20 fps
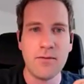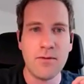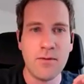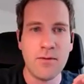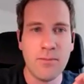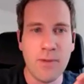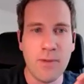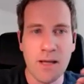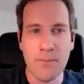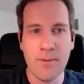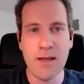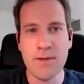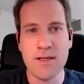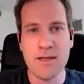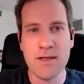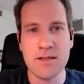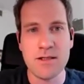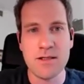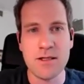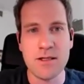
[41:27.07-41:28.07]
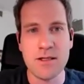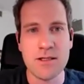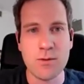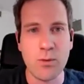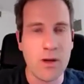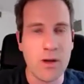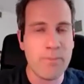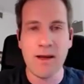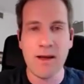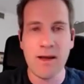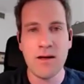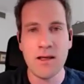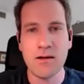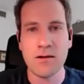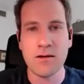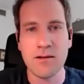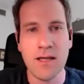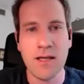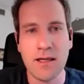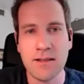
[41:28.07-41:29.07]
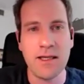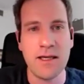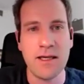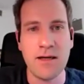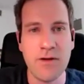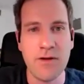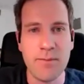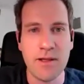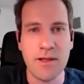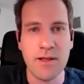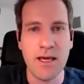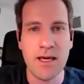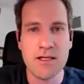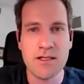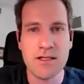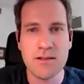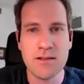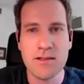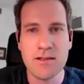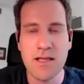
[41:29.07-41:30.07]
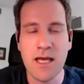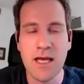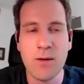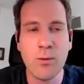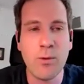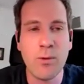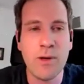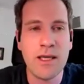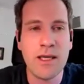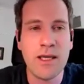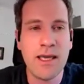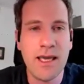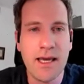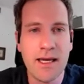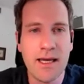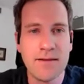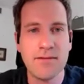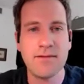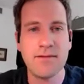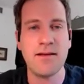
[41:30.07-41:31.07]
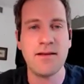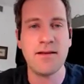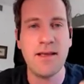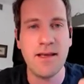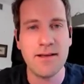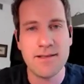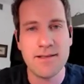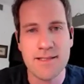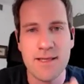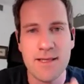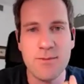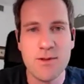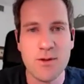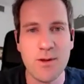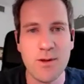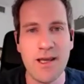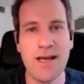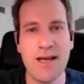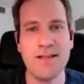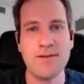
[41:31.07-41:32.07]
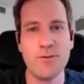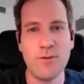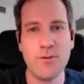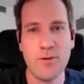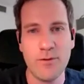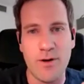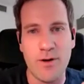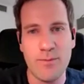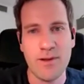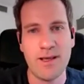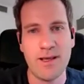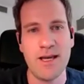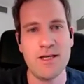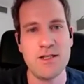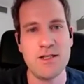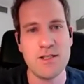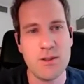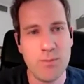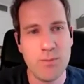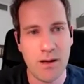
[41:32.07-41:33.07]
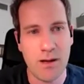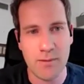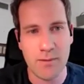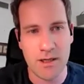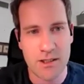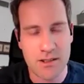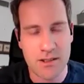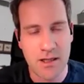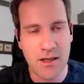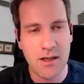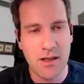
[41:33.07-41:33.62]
my main message is we barely conduct any replications, and we can't seem to get replications published,